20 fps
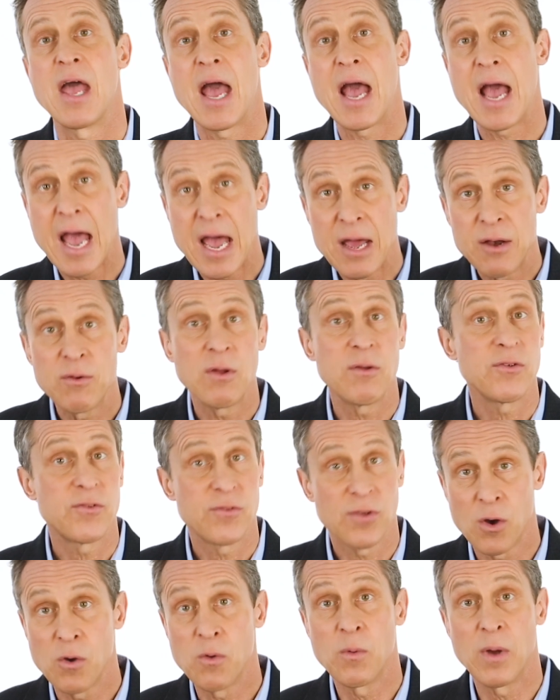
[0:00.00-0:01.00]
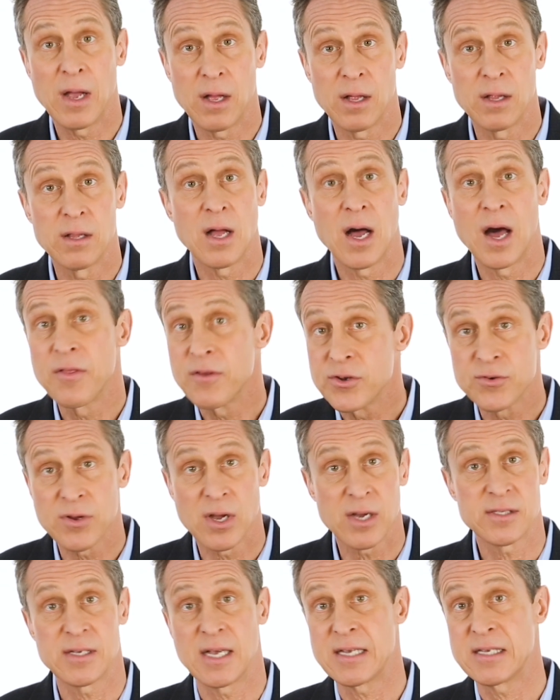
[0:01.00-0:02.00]
And so will other
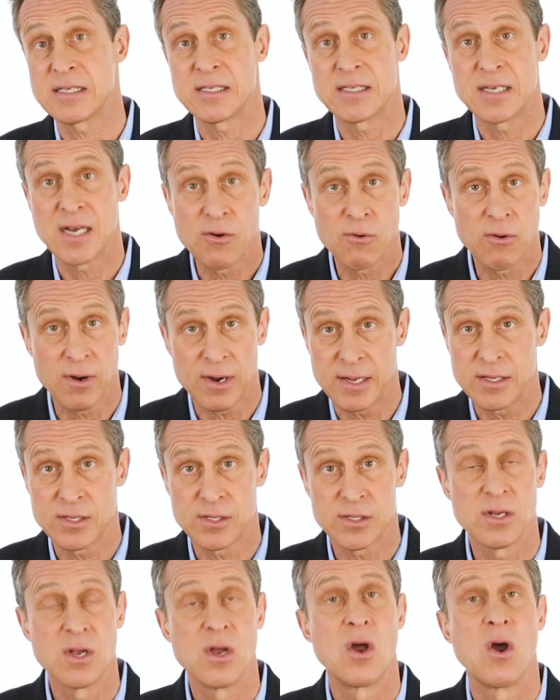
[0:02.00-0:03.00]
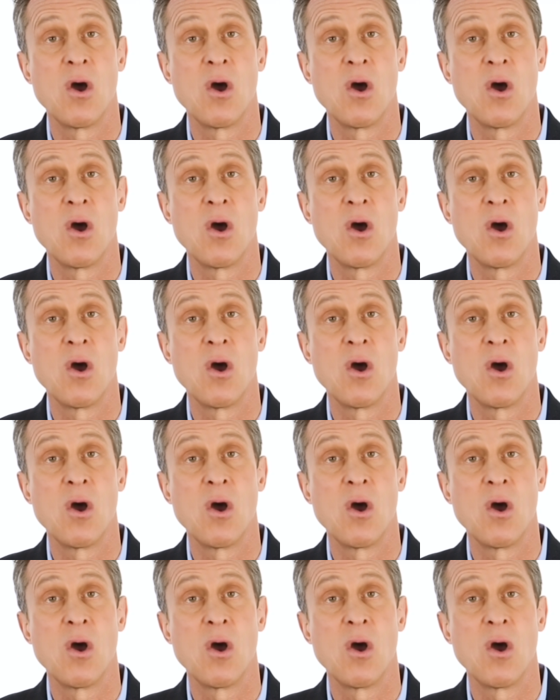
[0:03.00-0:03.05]
drugs like steroids,